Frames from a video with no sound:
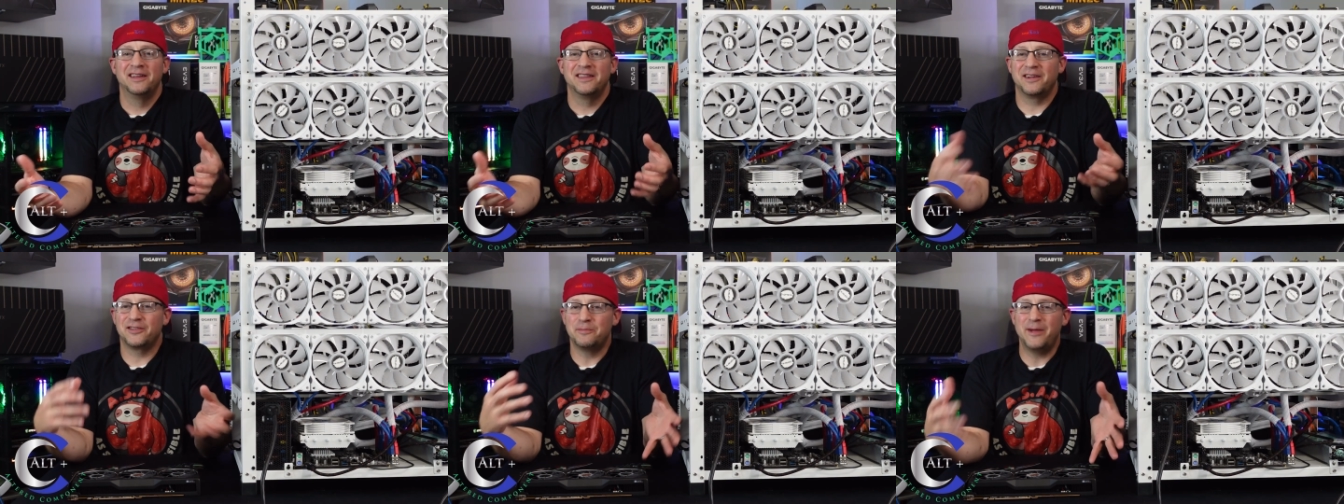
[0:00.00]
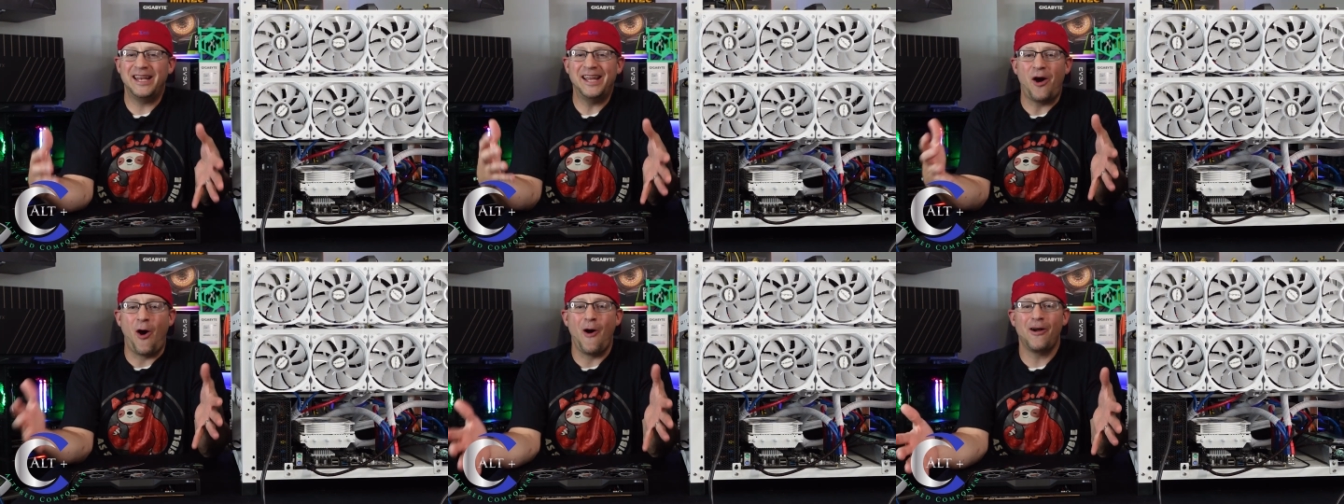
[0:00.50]
There's many
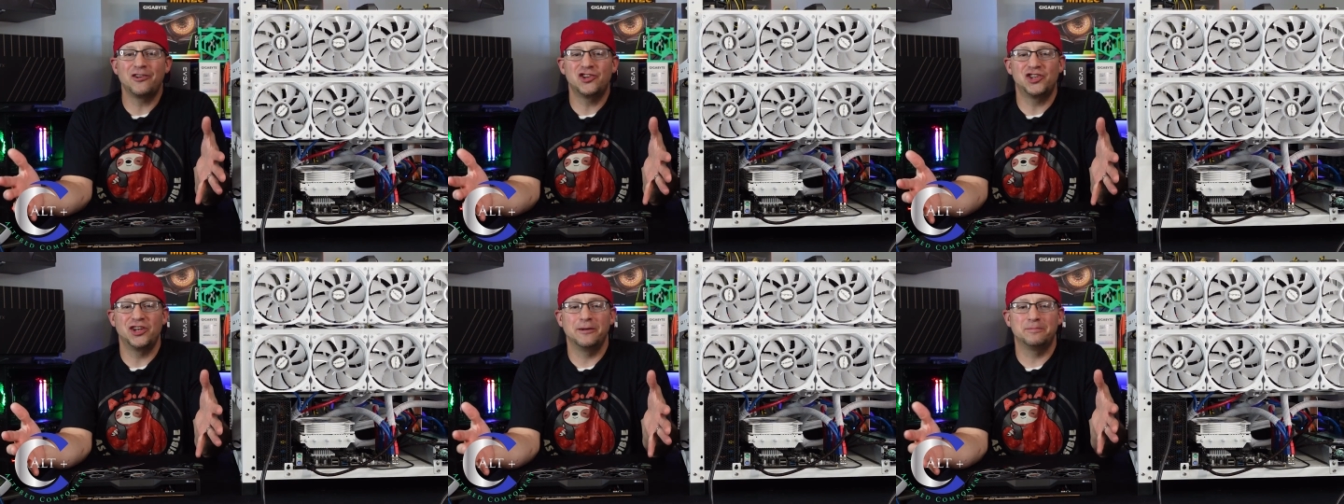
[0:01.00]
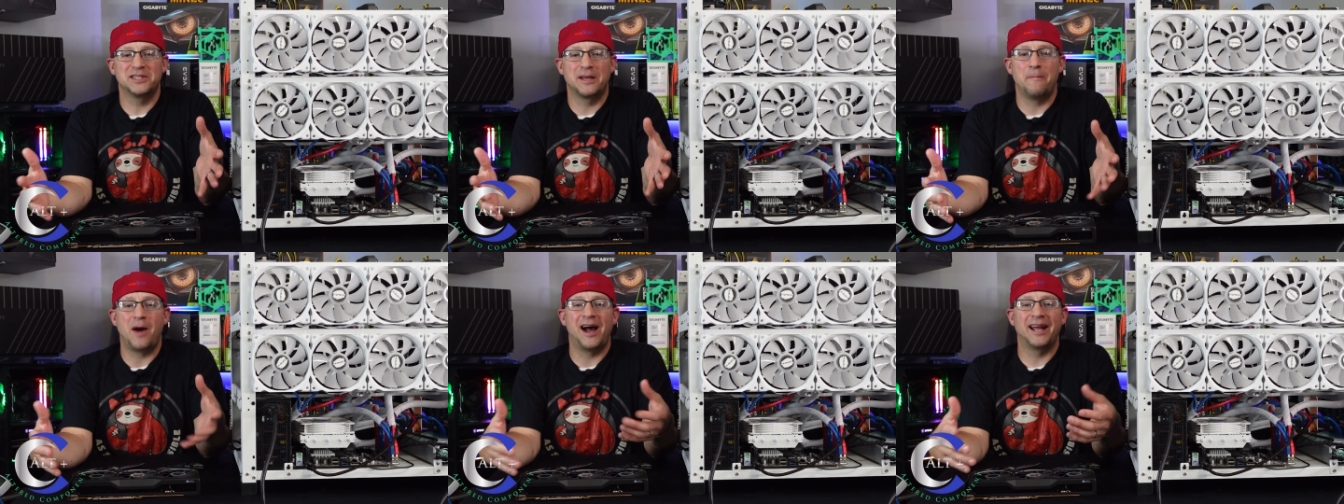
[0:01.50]
hardships to
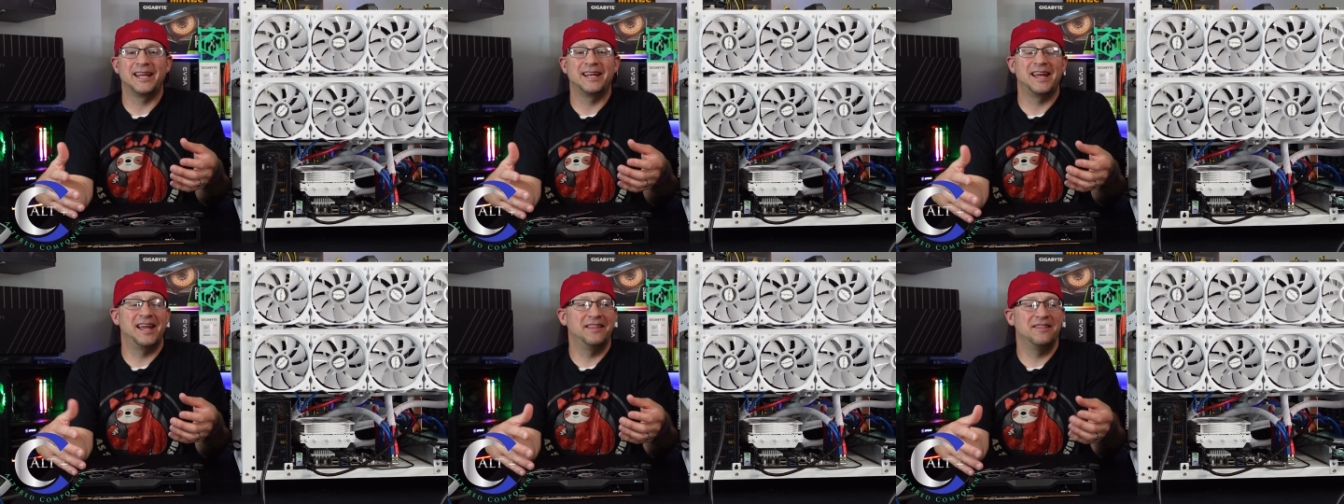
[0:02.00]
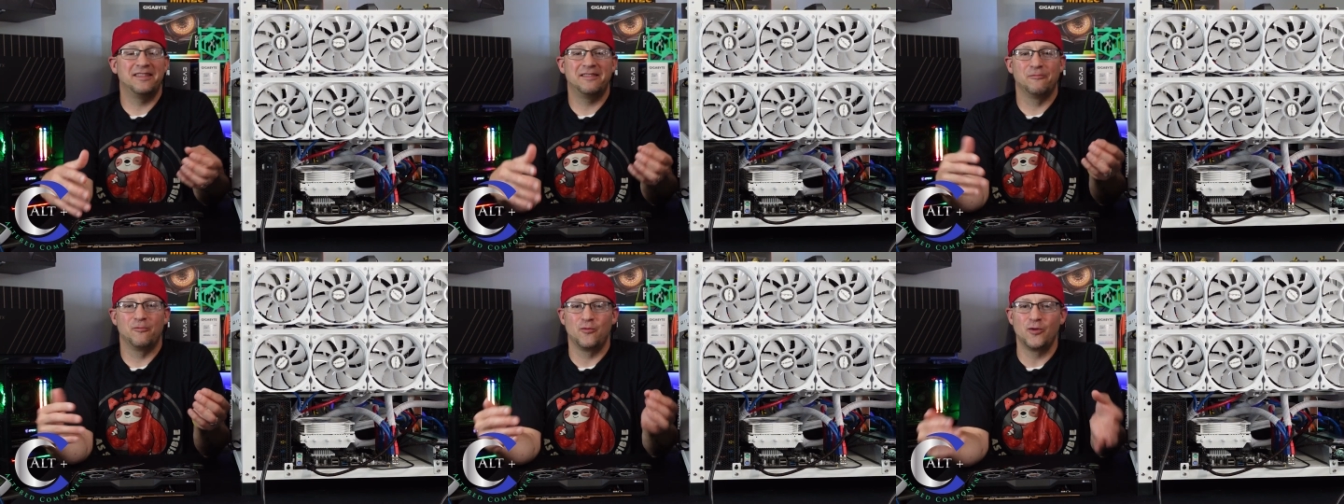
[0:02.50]
mining and
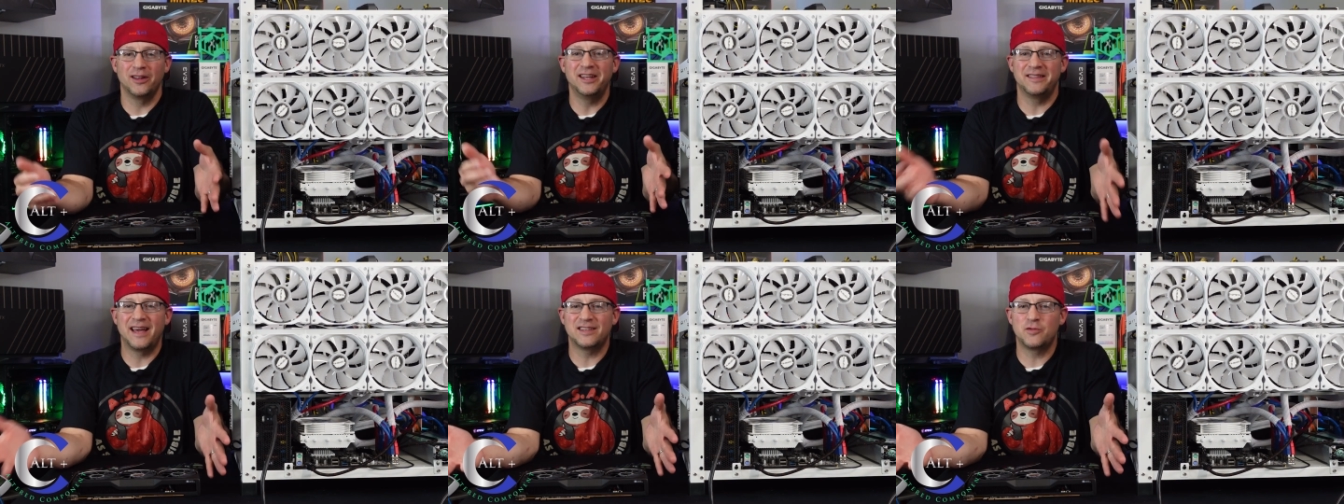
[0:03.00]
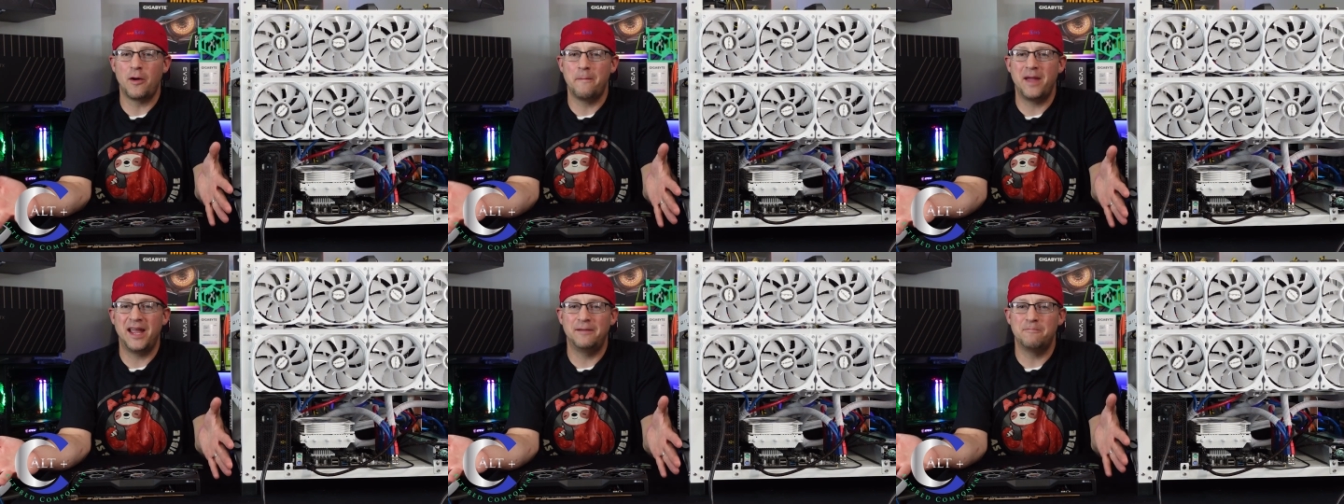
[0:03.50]
really that's what
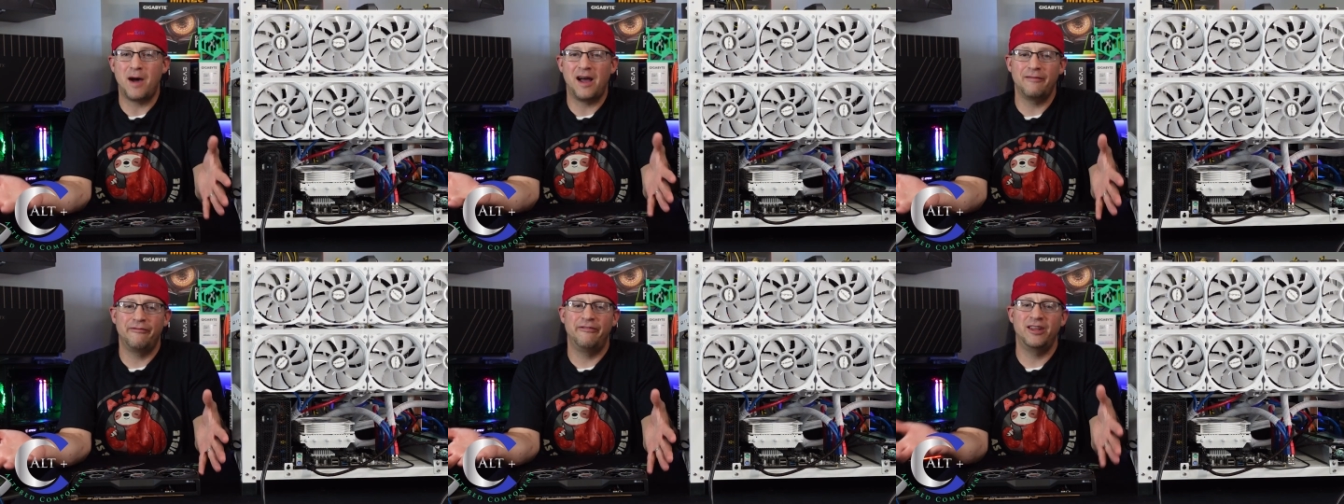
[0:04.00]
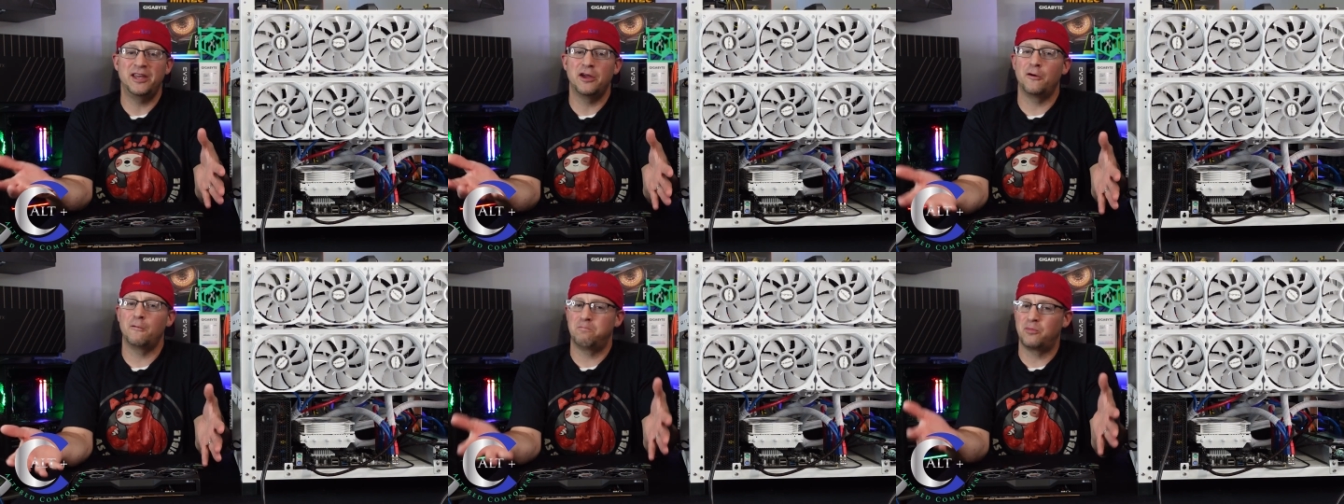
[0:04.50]
made my
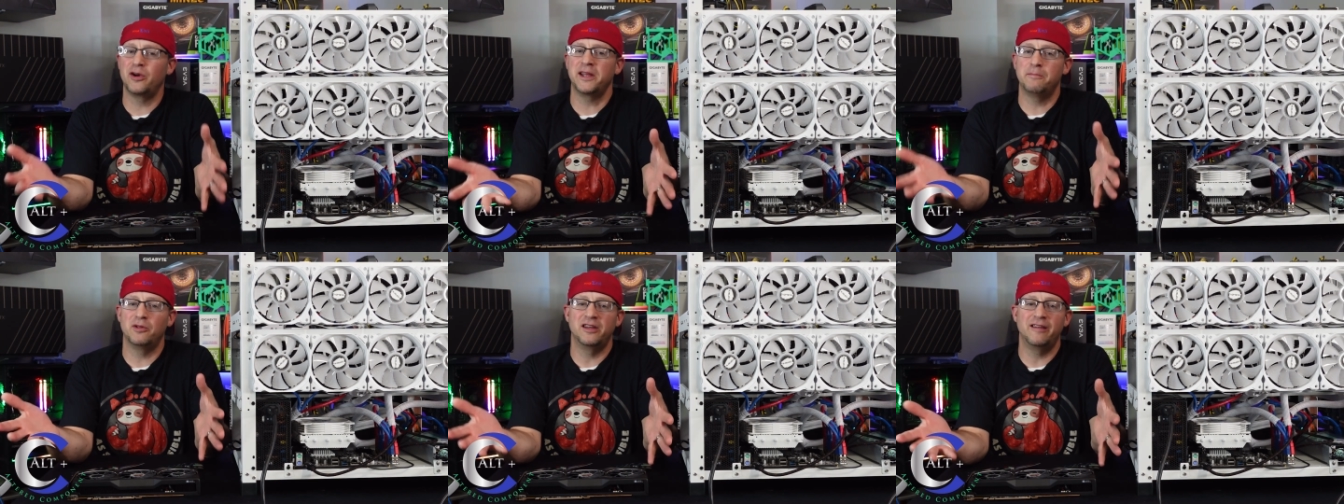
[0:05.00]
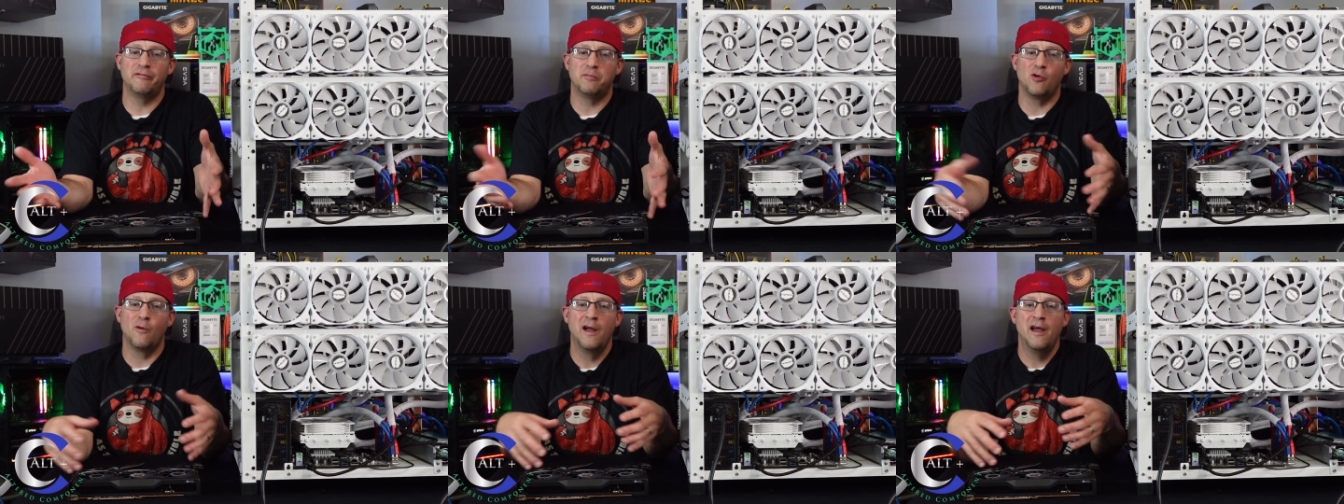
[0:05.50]
video pretty
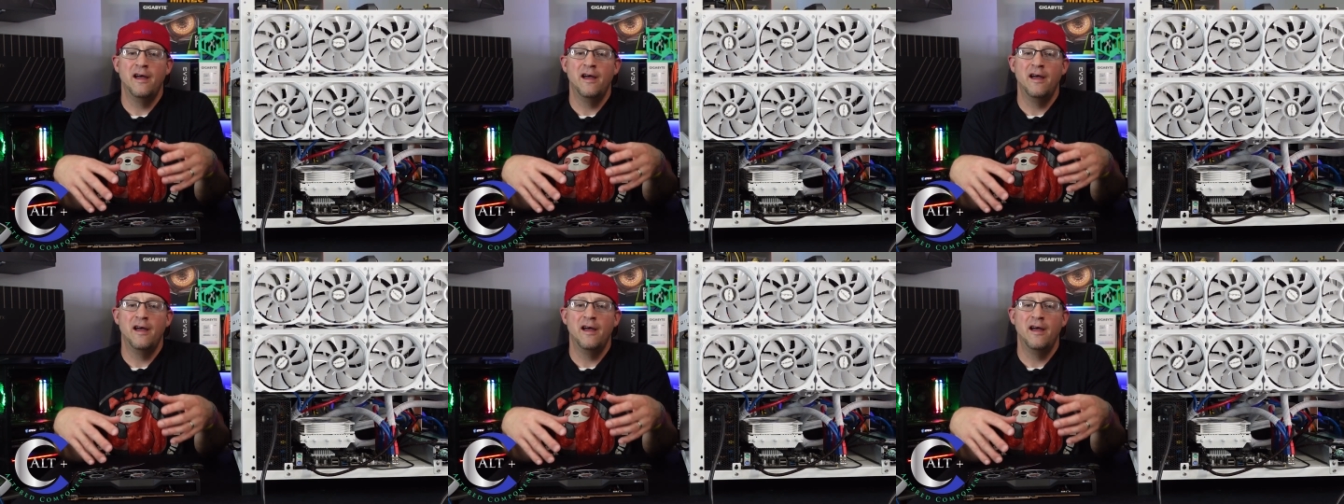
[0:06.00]
believable.